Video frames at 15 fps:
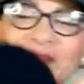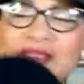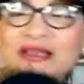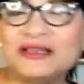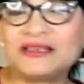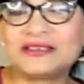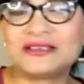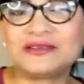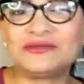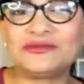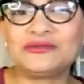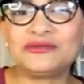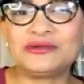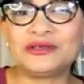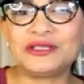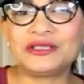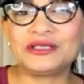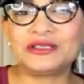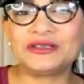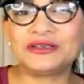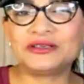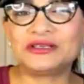and it's in really
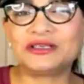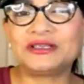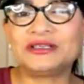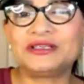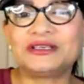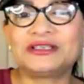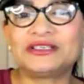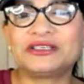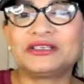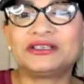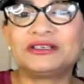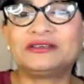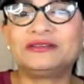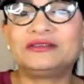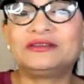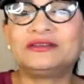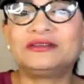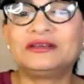good condition.